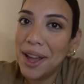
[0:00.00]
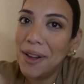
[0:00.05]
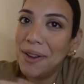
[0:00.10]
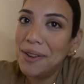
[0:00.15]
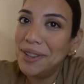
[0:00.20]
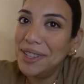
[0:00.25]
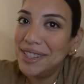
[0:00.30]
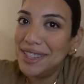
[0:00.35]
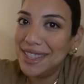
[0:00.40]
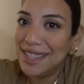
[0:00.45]
now
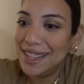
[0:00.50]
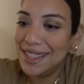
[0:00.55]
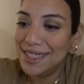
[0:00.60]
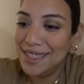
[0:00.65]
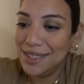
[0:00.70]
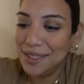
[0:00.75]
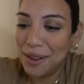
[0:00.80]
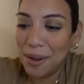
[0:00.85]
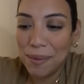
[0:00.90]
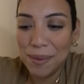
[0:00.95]
it says
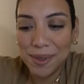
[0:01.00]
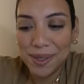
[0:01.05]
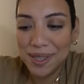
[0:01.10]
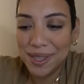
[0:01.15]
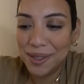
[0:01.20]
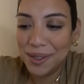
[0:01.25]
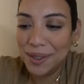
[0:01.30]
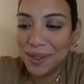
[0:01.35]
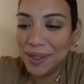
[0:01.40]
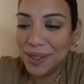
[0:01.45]
almost
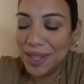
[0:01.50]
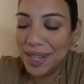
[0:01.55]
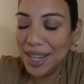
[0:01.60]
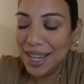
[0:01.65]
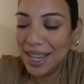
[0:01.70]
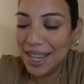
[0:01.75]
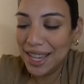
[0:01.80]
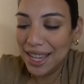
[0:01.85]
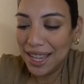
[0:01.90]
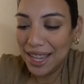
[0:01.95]
zero.
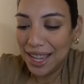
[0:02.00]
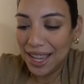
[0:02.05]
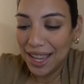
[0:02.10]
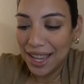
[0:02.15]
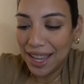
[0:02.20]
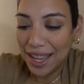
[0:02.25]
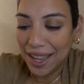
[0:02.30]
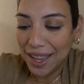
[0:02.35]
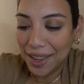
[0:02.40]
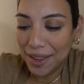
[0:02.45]

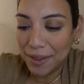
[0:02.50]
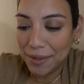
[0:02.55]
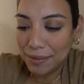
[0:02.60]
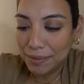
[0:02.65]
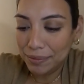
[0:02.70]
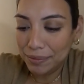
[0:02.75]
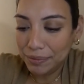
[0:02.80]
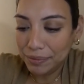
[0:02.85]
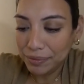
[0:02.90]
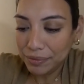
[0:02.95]

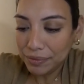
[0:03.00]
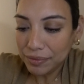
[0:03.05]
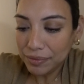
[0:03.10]
Um,